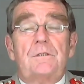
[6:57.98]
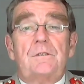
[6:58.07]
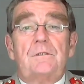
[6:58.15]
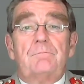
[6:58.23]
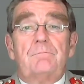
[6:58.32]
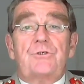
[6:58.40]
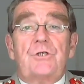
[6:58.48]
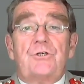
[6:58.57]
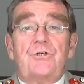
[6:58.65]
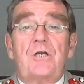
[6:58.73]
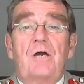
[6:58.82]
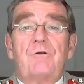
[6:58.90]
But
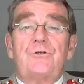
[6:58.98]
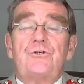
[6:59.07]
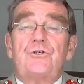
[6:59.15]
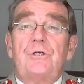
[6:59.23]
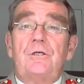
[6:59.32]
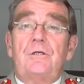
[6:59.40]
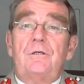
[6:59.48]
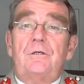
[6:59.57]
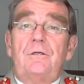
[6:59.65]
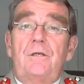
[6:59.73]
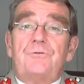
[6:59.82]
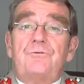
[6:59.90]
such courage
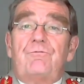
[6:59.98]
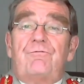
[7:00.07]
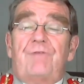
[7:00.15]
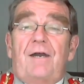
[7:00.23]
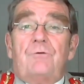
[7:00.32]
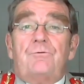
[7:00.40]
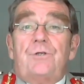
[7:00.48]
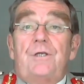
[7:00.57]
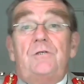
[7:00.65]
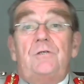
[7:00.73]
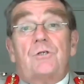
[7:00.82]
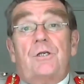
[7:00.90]
isn't found
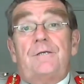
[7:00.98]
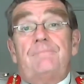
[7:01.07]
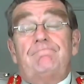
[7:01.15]
easily.